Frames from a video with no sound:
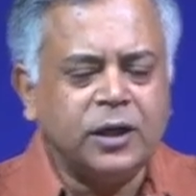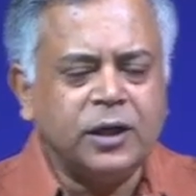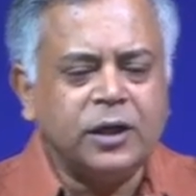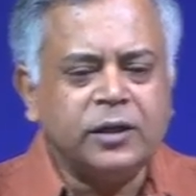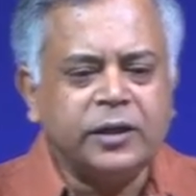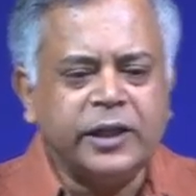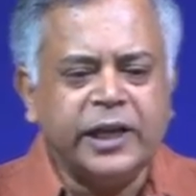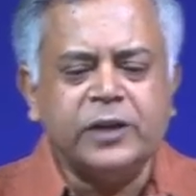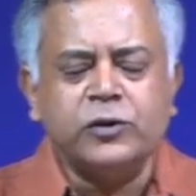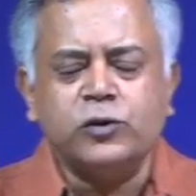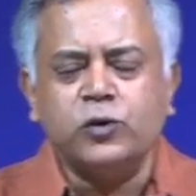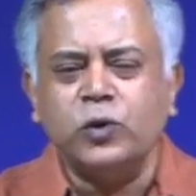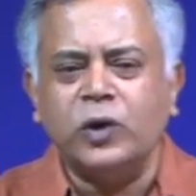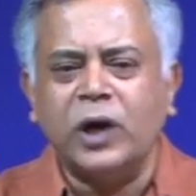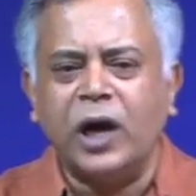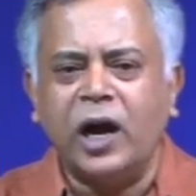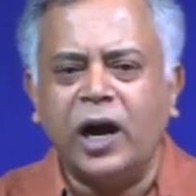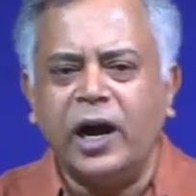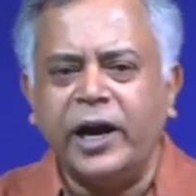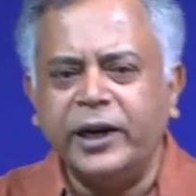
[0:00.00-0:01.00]
they should
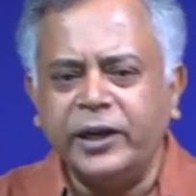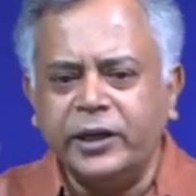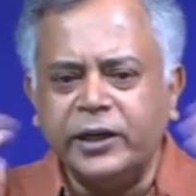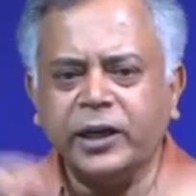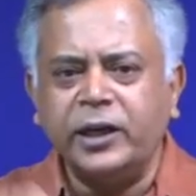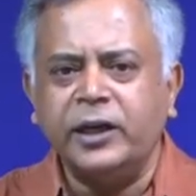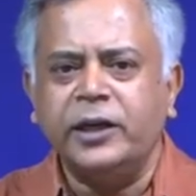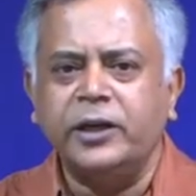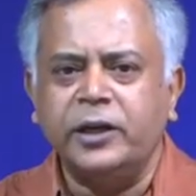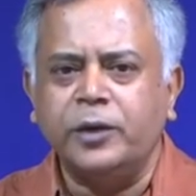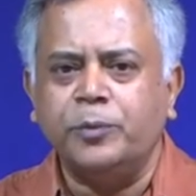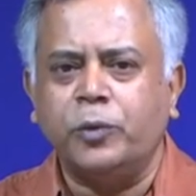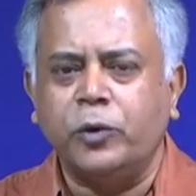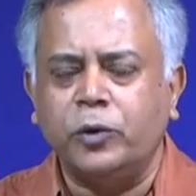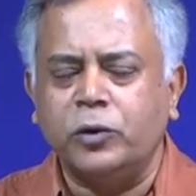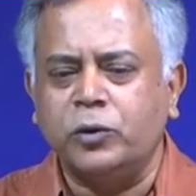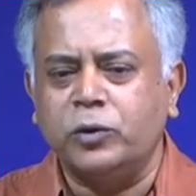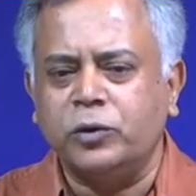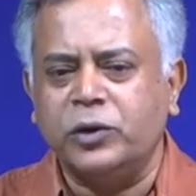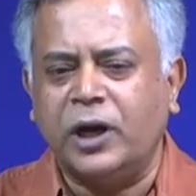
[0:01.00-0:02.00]
ideally
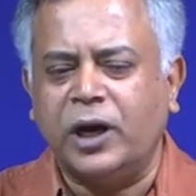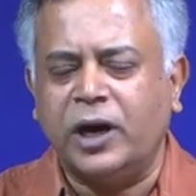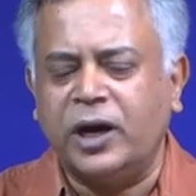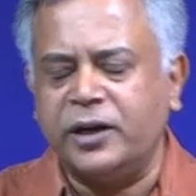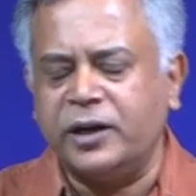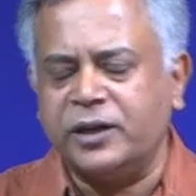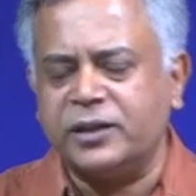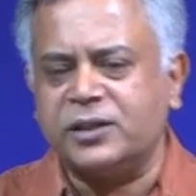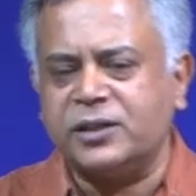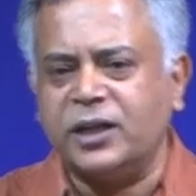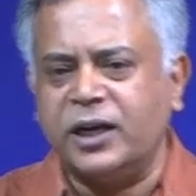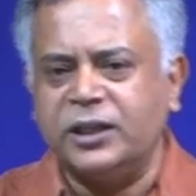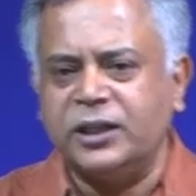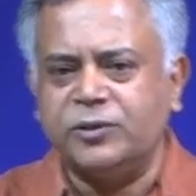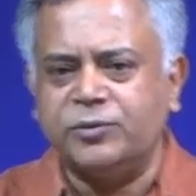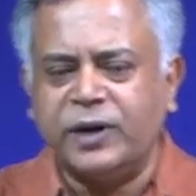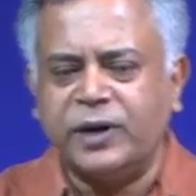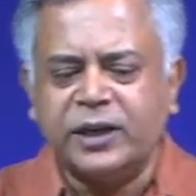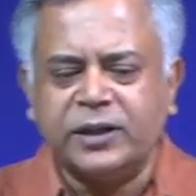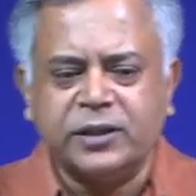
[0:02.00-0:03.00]
report to the undersize
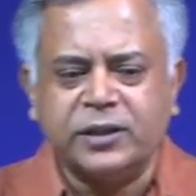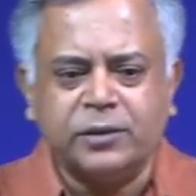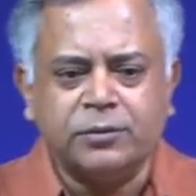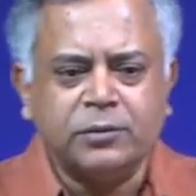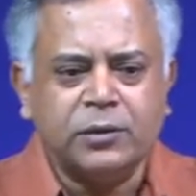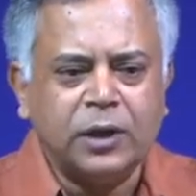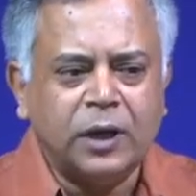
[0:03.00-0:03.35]
fraction,